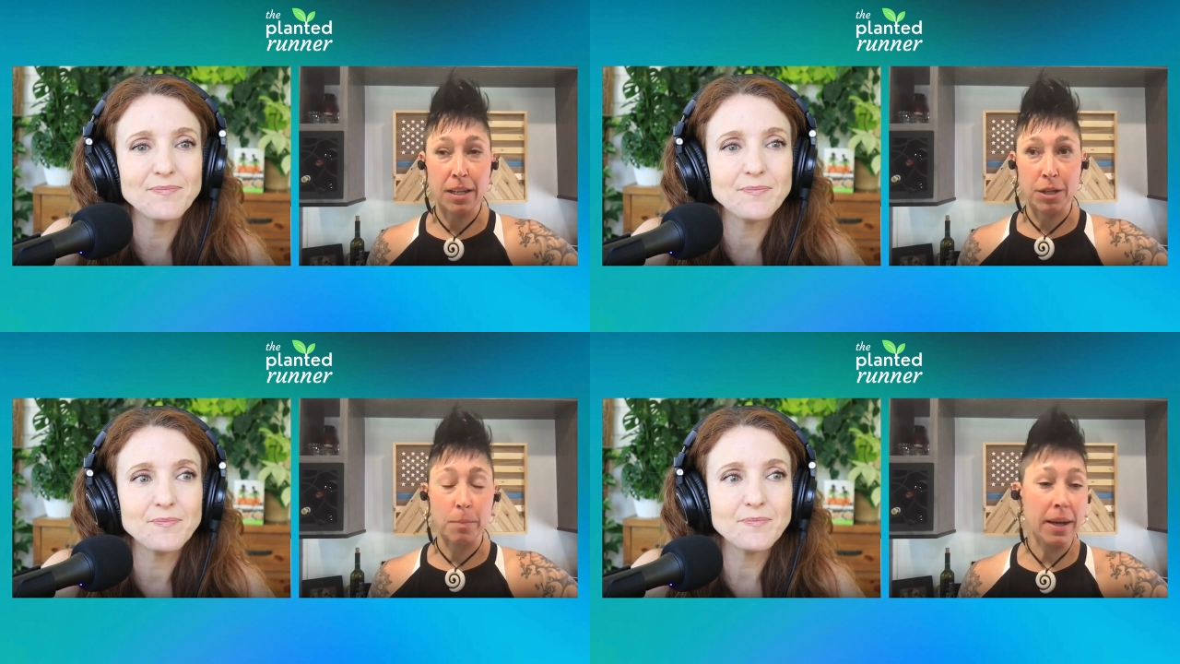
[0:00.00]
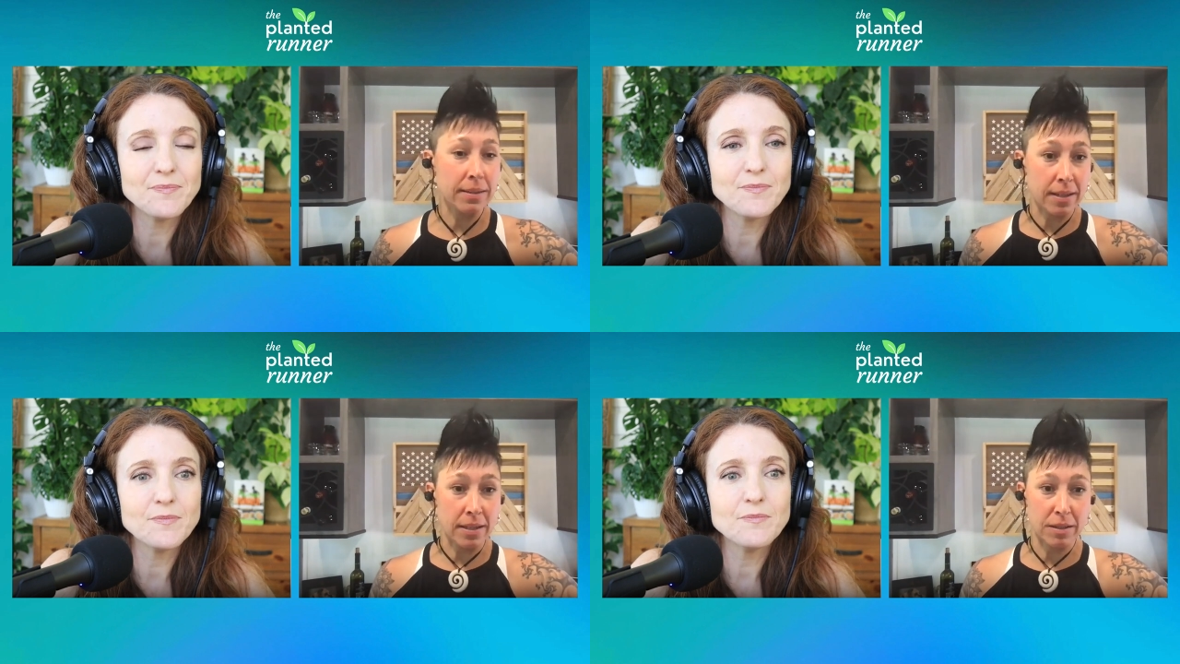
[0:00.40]
Speaker 1: you know my
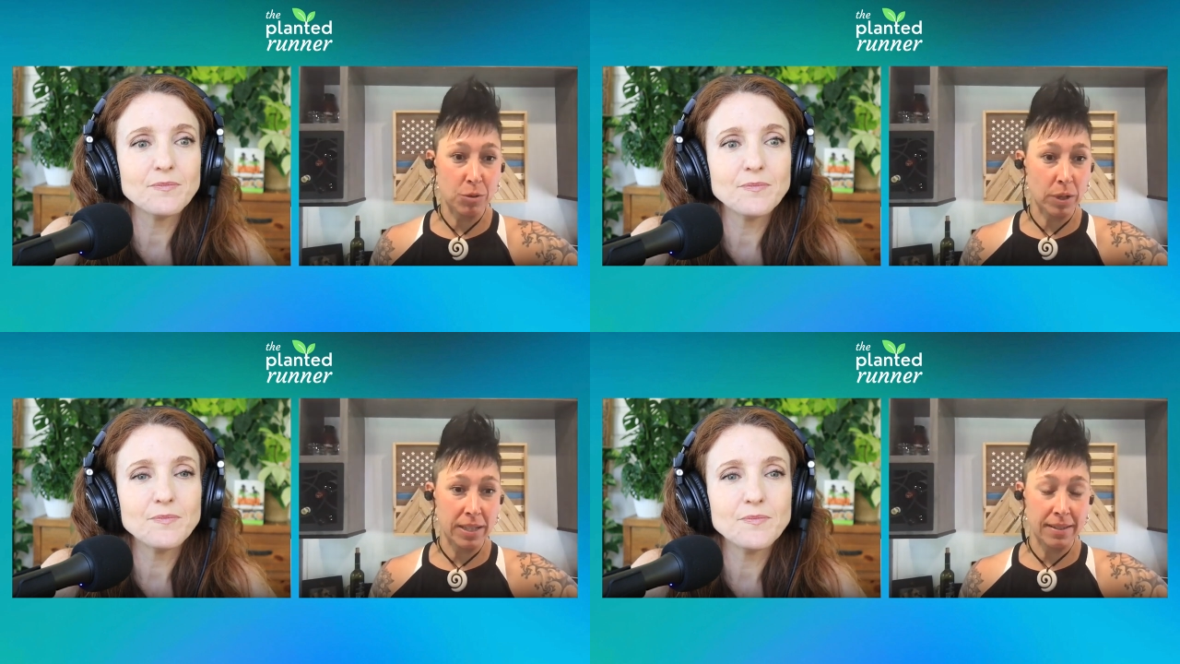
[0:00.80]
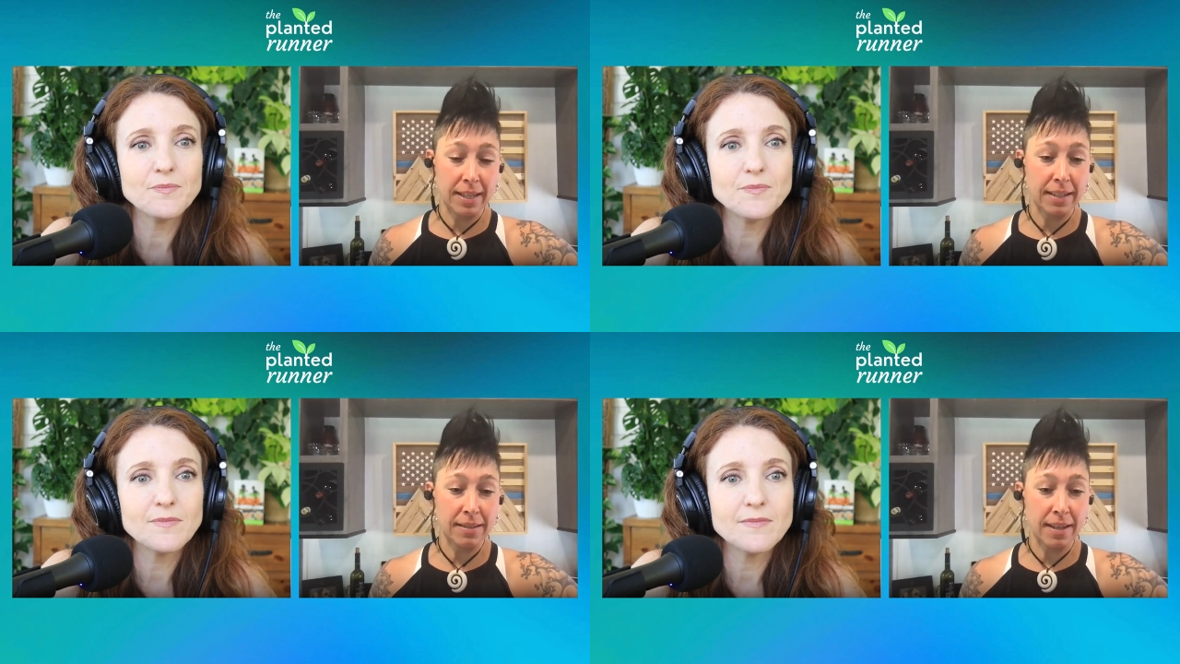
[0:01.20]
son is
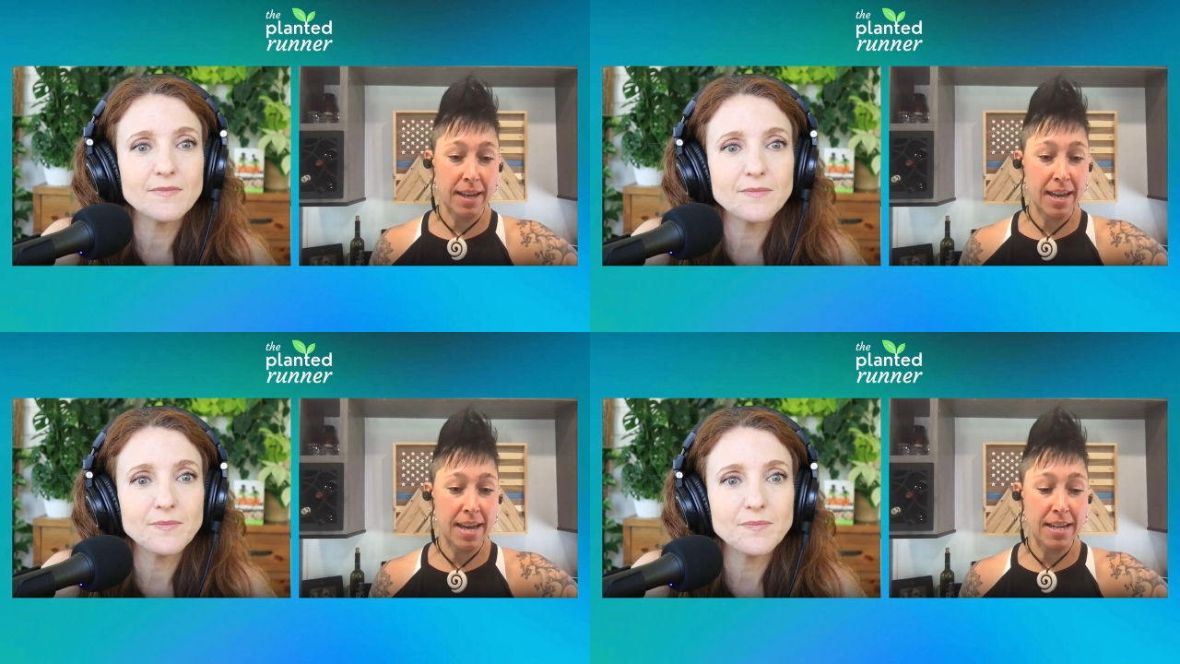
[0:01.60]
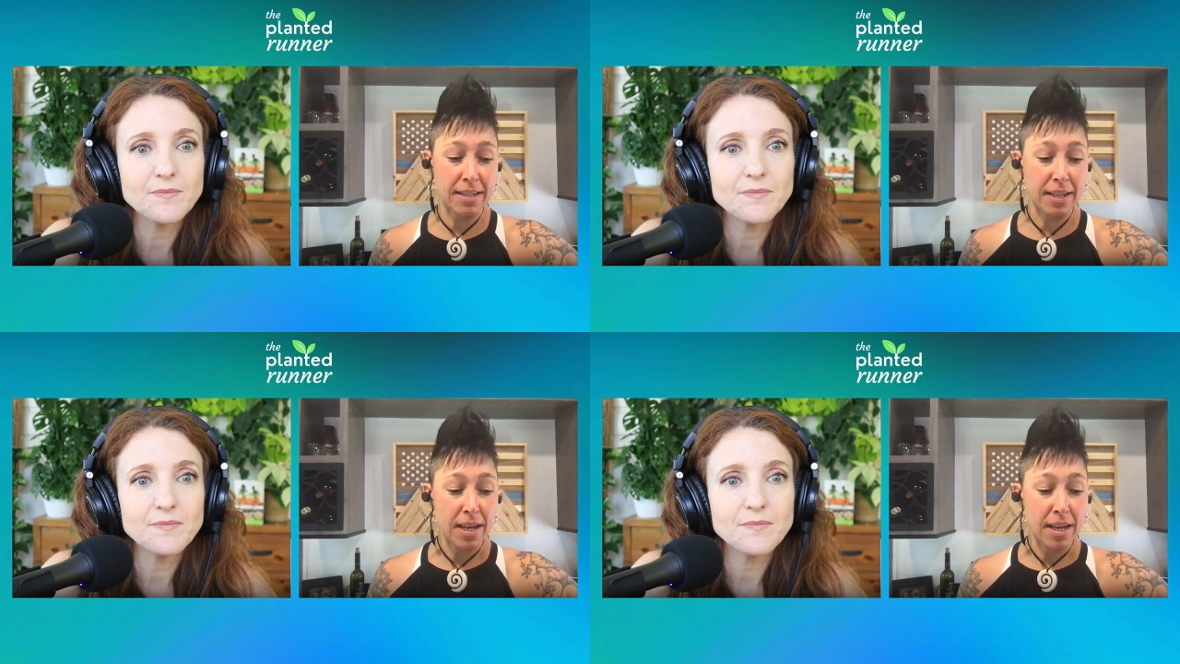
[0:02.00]
26 and